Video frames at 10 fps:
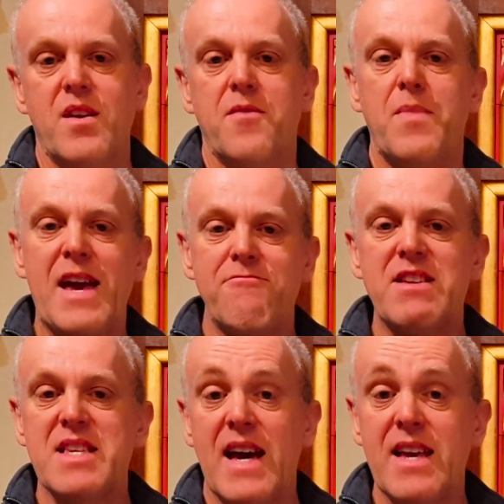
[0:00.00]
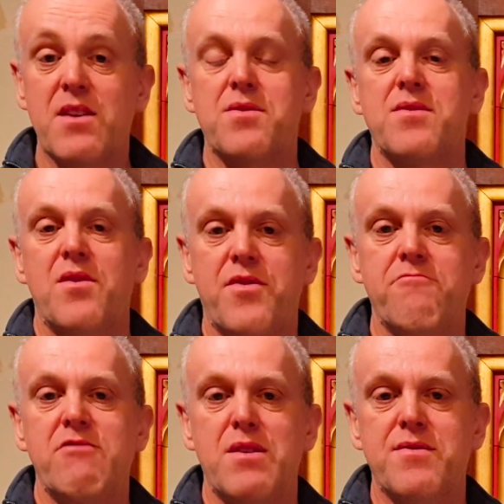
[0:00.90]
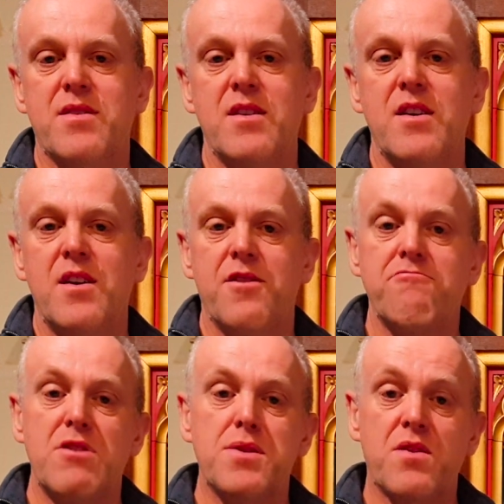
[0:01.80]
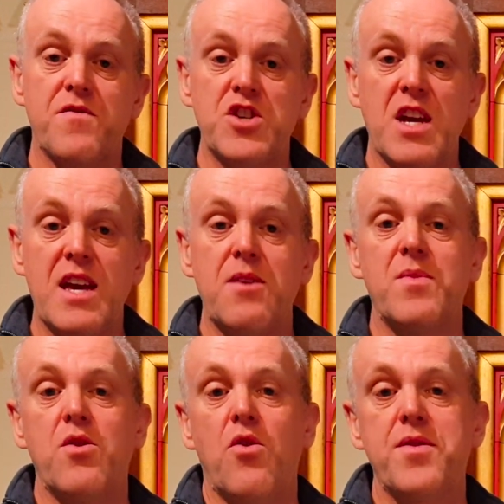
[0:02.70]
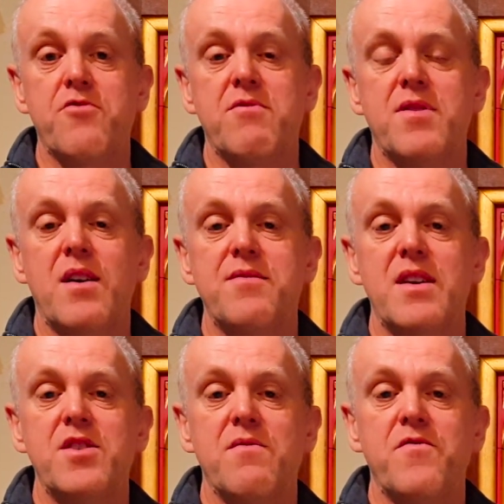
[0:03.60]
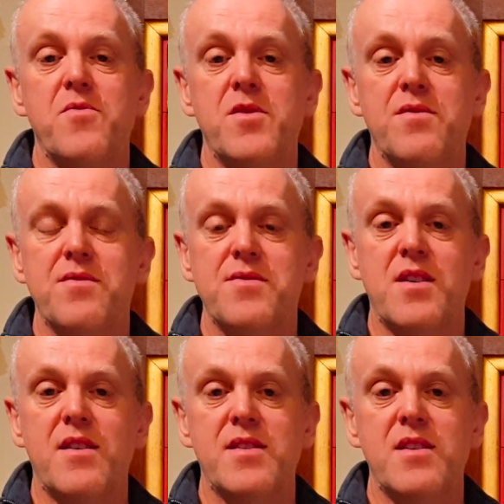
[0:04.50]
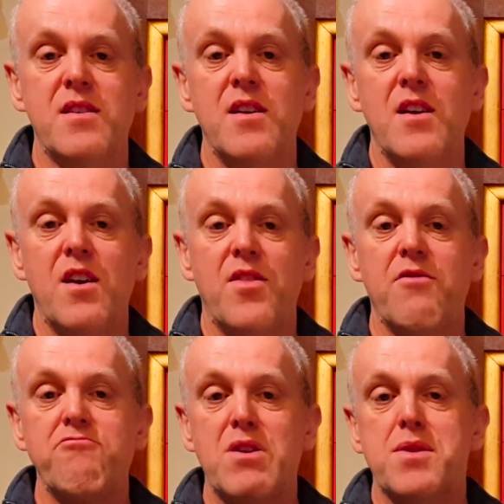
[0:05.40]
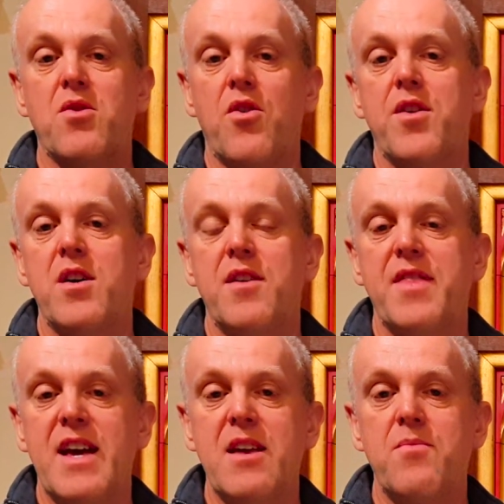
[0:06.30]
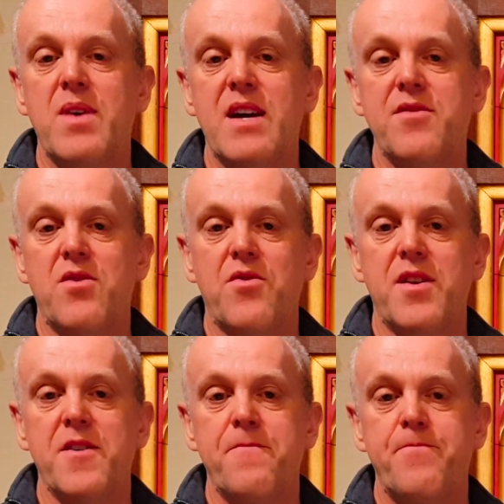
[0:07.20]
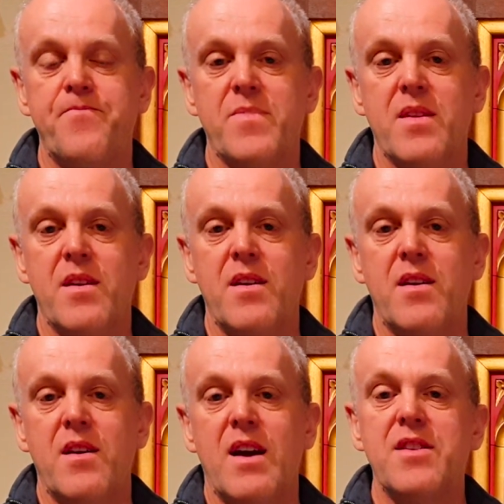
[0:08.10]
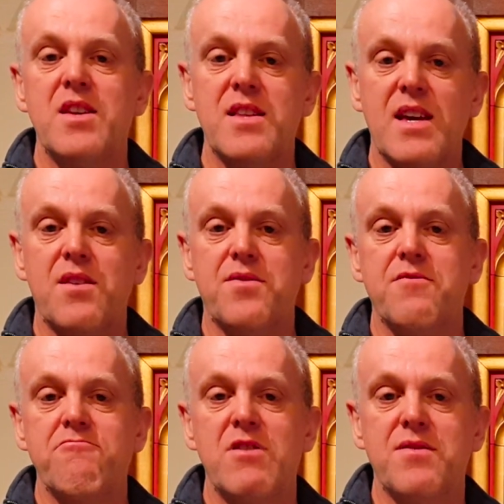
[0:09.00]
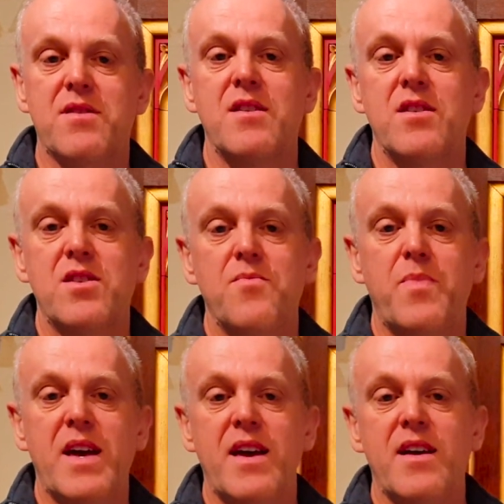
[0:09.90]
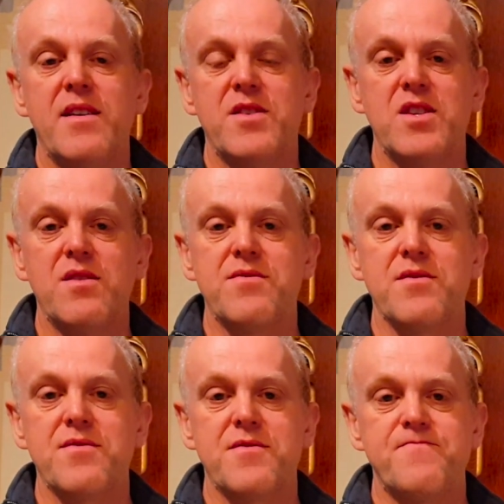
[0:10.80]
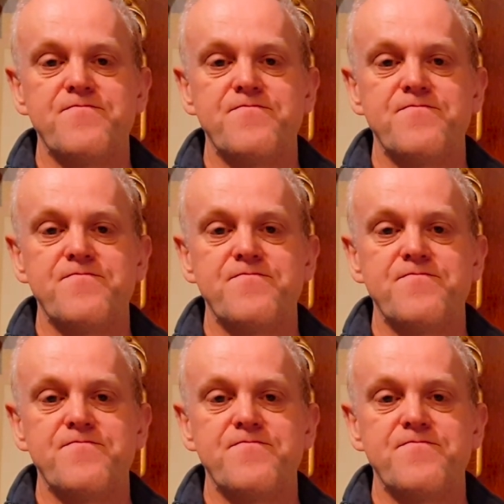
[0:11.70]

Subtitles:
Mary takes the risk of shame and ostracization from her society, the risk on her name and honour. And she takes the risk to bear Jesus.